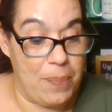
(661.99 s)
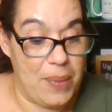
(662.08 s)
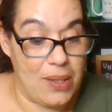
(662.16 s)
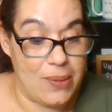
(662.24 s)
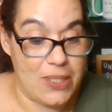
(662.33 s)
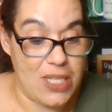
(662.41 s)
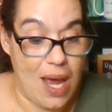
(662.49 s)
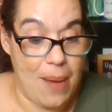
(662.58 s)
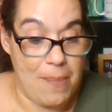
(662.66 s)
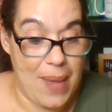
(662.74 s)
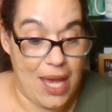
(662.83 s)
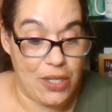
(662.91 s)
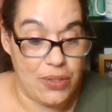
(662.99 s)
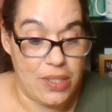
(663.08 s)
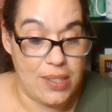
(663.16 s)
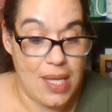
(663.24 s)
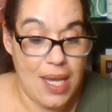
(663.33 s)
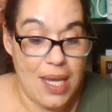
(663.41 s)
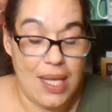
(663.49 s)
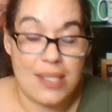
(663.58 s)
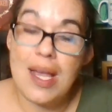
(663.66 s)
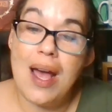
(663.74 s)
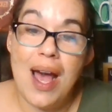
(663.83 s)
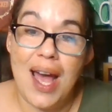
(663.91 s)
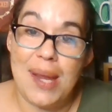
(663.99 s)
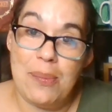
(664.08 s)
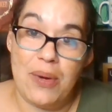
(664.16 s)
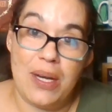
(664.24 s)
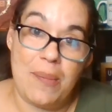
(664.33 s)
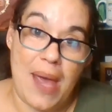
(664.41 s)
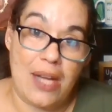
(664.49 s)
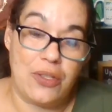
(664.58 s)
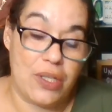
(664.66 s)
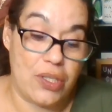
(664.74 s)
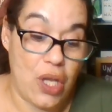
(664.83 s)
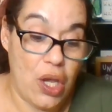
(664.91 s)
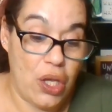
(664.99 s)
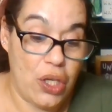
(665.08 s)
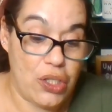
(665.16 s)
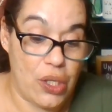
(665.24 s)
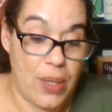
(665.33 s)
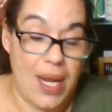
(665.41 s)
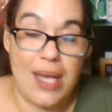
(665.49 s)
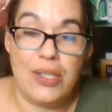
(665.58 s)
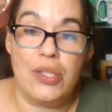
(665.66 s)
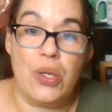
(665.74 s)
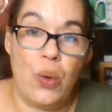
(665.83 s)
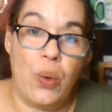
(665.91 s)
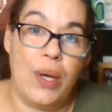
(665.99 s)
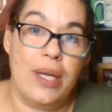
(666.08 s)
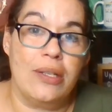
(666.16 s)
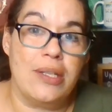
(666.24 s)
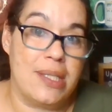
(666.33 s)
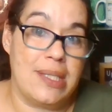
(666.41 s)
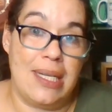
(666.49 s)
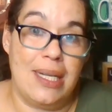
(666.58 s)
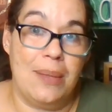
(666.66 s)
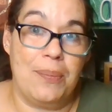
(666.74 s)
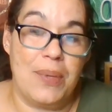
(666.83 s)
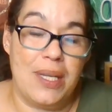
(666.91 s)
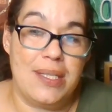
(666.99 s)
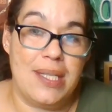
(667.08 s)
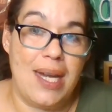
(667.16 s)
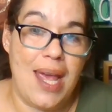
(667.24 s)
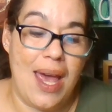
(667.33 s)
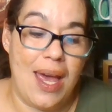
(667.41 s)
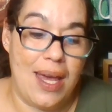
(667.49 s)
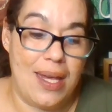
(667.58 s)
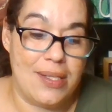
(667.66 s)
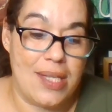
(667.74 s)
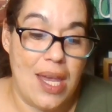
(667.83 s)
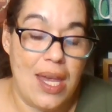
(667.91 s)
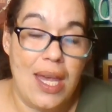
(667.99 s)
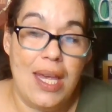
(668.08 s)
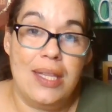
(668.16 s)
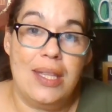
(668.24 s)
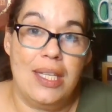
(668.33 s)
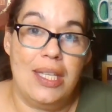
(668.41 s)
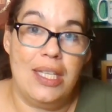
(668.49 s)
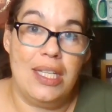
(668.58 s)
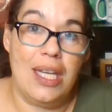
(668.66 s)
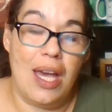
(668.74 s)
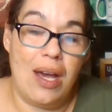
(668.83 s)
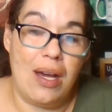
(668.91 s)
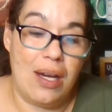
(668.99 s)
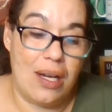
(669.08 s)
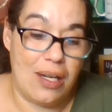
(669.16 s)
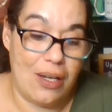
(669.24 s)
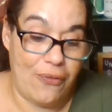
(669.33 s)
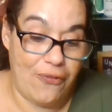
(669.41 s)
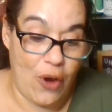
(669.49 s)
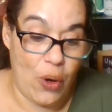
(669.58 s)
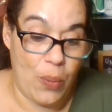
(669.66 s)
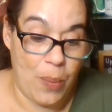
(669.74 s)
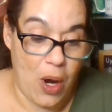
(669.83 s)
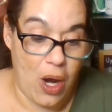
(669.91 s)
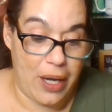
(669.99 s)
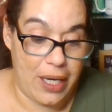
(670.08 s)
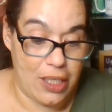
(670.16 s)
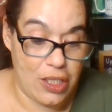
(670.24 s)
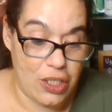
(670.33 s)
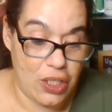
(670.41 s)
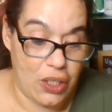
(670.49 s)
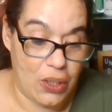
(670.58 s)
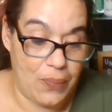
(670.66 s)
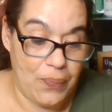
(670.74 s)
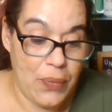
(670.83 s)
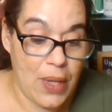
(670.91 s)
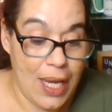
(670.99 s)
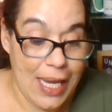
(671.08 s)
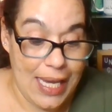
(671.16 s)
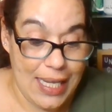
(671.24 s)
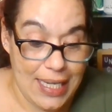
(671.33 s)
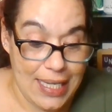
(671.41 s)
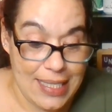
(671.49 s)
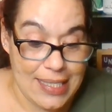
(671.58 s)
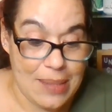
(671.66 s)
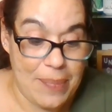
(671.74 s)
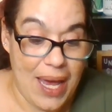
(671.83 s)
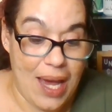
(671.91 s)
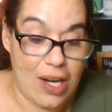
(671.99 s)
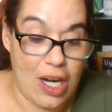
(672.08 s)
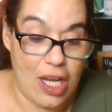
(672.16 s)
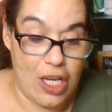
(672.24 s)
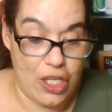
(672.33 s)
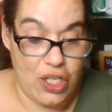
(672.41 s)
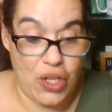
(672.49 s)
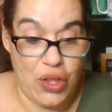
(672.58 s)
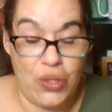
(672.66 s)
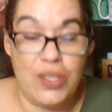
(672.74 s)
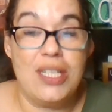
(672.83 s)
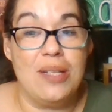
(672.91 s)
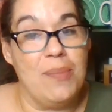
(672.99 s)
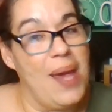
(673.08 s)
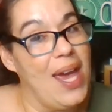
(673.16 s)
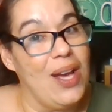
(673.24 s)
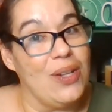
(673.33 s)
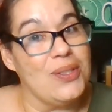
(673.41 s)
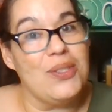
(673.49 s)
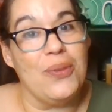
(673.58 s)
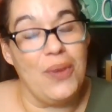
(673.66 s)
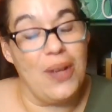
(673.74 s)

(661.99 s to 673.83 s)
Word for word: pillow top mattress. It's a hybrid mattress. So it has coils in it, plus it has the foam on it too. It is about 113 pounds